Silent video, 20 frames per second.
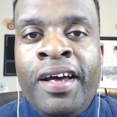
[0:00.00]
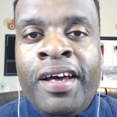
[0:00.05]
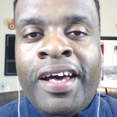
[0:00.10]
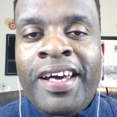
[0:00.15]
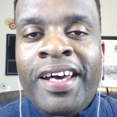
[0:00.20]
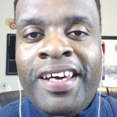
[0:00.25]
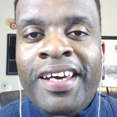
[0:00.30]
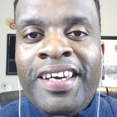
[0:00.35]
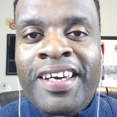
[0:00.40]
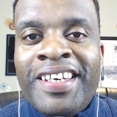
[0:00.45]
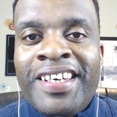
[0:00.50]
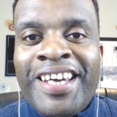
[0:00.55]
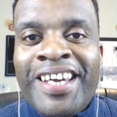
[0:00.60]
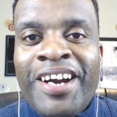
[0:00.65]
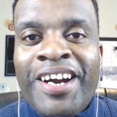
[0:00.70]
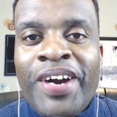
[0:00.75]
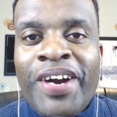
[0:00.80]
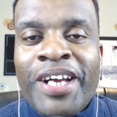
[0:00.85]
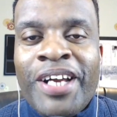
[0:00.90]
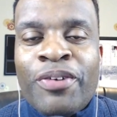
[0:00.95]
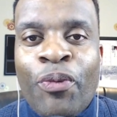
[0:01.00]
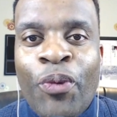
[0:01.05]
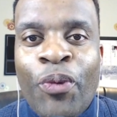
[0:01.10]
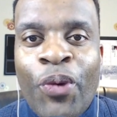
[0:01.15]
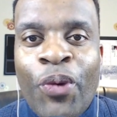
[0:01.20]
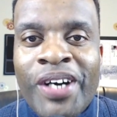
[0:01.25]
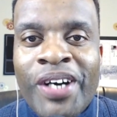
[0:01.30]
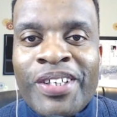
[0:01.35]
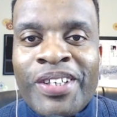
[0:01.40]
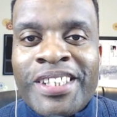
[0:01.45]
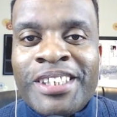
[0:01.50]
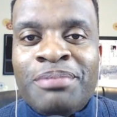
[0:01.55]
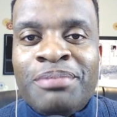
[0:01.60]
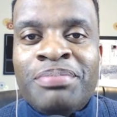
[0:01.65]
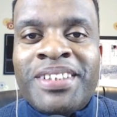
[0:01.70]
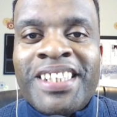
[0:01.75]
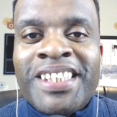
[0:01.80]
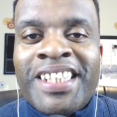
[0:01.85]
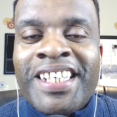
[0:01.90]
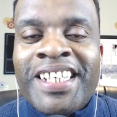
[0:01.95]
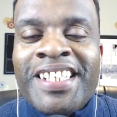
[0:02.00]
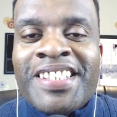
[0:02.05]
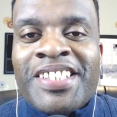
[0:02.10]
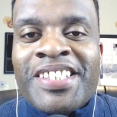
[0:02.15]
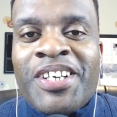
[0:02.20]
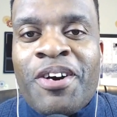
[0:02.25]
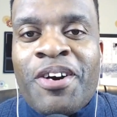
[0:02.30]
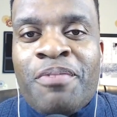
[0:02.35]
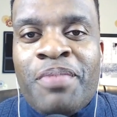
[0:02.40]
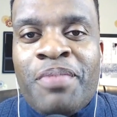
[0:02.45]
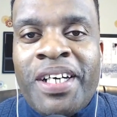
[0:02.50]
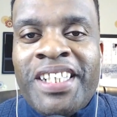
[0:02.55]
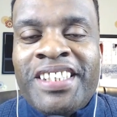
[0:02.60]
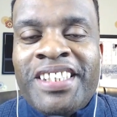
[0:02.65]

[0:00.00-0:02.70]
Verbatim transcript: Hey, Garrett, welcome to the His and Her Money